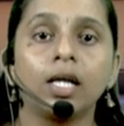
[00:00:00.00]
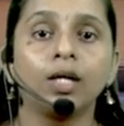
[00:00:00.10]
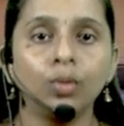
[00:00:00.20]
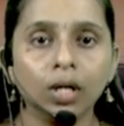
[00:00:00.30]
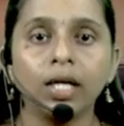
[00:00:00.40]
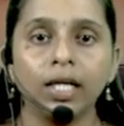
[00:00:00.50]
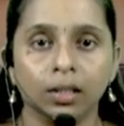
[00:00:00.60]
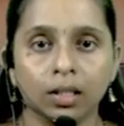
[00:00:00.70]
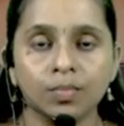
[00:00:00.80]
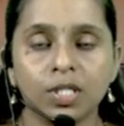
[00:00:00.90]
regular
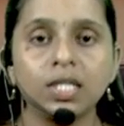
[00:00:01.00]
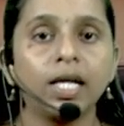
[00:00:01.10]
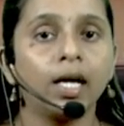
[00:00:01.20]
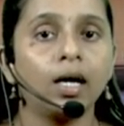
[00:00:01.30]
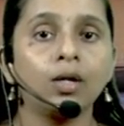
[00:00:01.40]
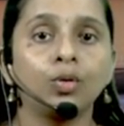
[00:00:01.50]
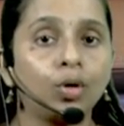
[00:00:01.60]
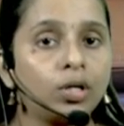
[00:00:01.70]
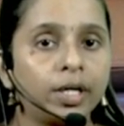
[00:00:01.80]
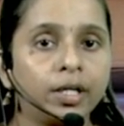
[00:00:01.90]
incomes. They are
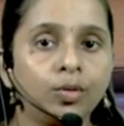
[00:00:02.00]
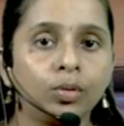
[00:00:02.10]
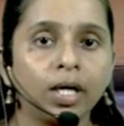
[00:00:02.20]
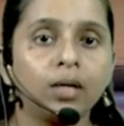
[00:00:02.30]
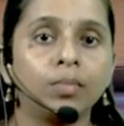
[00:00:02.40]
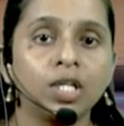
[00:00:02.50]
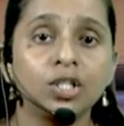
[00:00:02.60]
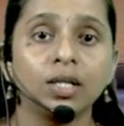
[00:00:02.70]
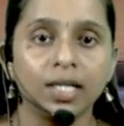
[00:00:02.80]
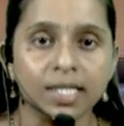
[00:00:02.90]
not ready to take
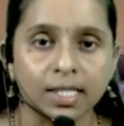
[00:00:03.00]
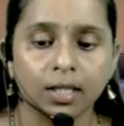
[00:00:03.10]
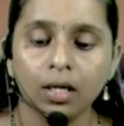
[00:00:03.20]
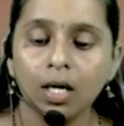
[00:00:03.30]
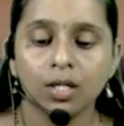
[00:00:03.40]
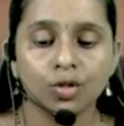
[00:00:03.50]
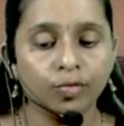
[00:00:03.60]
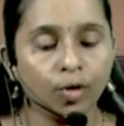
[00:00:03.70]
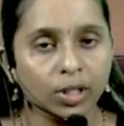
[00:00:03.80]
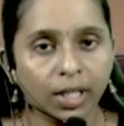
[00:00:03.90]
much risk. So
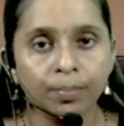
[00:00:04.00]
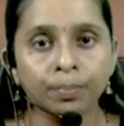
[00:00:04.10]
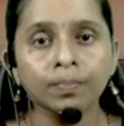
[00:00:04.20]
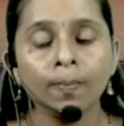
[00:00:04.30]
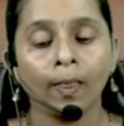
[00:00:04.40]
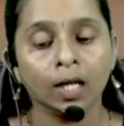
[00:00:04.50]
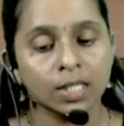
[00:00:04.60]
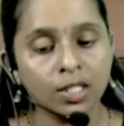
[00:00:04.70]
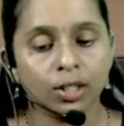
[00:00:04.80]
for them, such